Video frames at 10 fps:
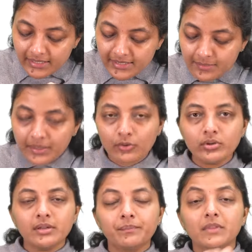is
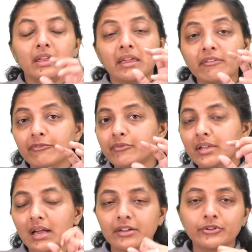about if
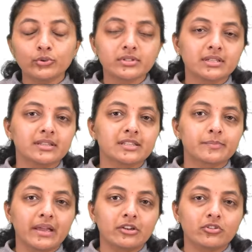we are using these
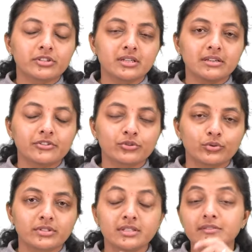biological
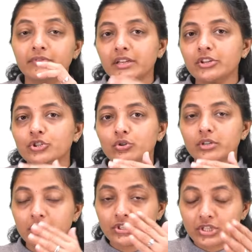resources, we
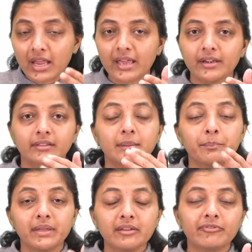should share the
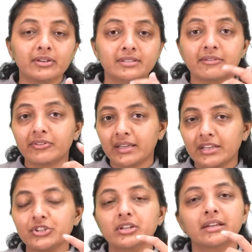benefits, the
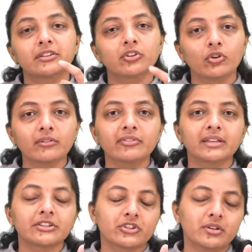financial and the
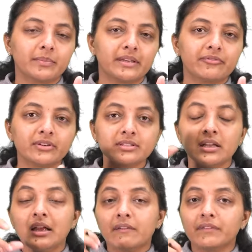non-financial benefits
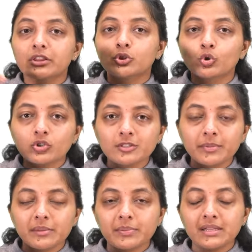with those
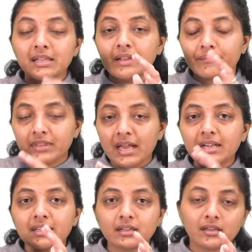people
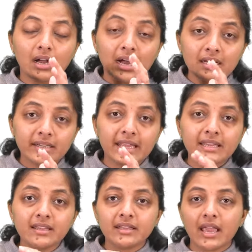that are
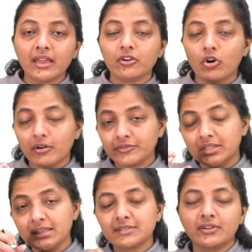taking care of
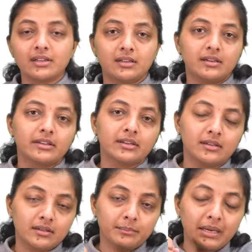these uh,
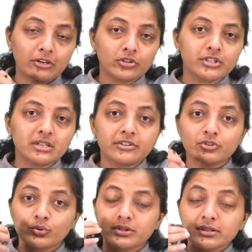uh, biological
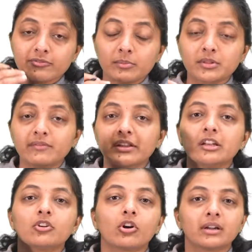resources from the very
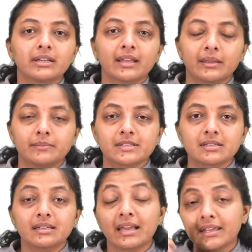longer times,
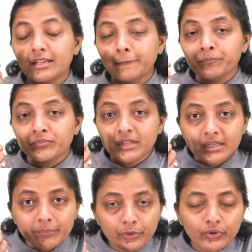like the
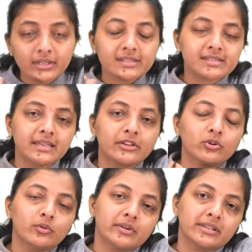community staying
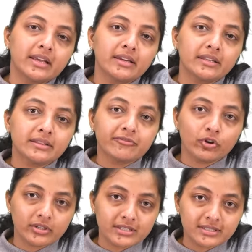over there in the
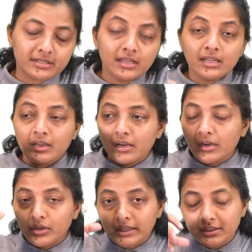forest,
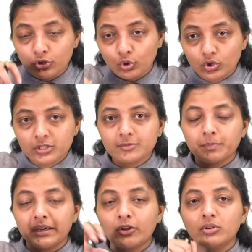uh, in those
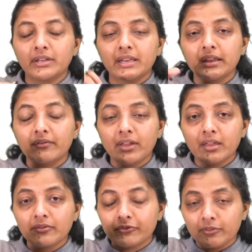particular area
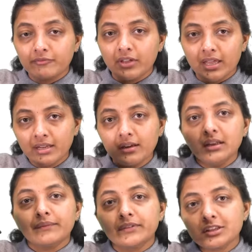where from where
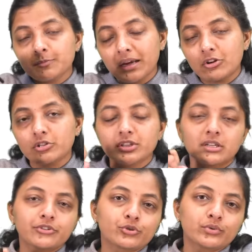these
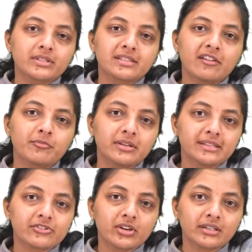biological resources have been
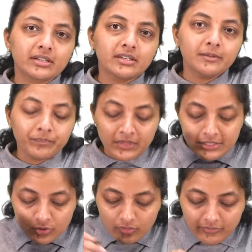extracted.
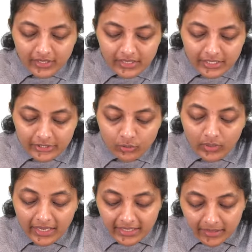So we need
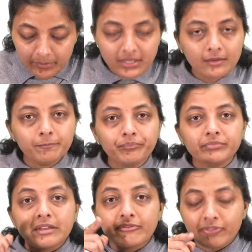to enable
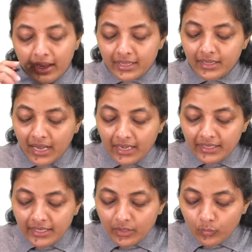the fair
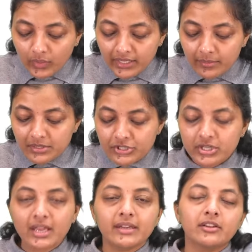and equitable
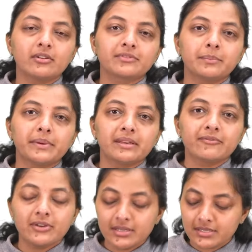sharing of the
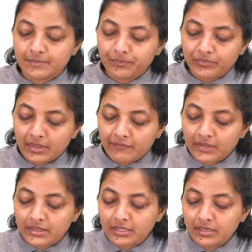benefits
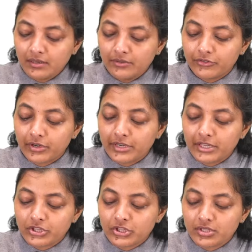with the
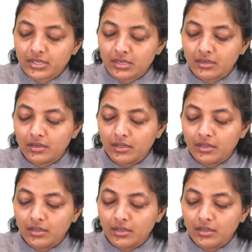traditional